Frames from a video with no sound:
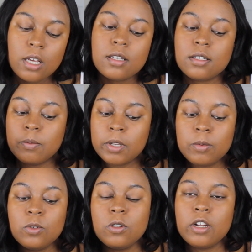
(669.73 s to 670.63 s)
Some
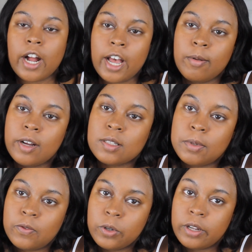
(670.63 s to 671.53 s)
people do their eyebrows
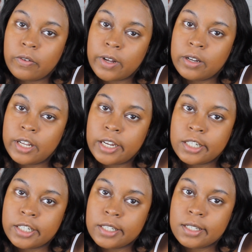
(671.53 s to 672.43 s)
before their
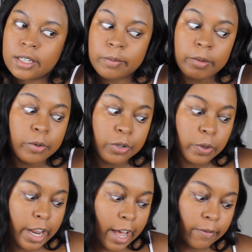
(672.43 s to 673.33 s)
foundation, some people
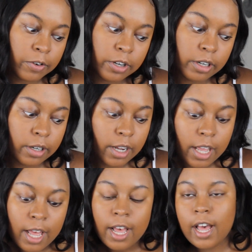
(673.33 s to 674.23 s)
do it after.
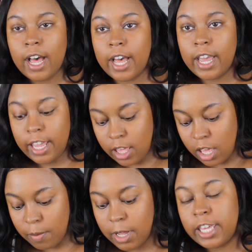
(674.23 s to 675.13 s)
I
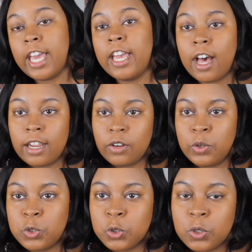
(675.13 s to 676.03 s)
am a chaotic
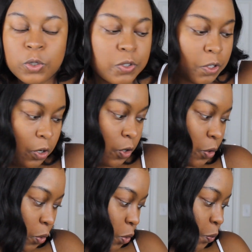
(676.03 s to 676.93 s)
neutral,
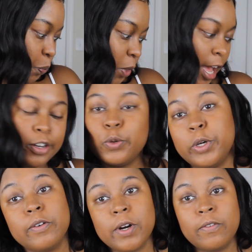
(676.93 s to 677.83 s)
so I do
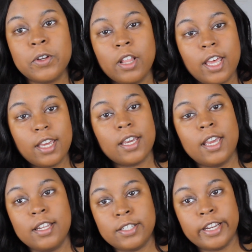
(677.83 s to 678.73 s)
whatever I feel
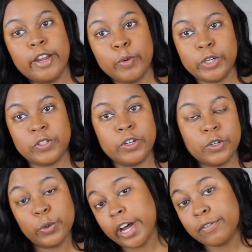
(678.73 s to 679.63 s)
like, and today we're just gonna
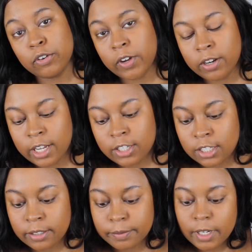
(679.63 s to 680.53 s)
do it after the
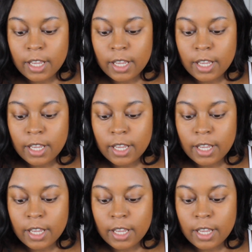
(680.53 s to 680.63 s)
foundation.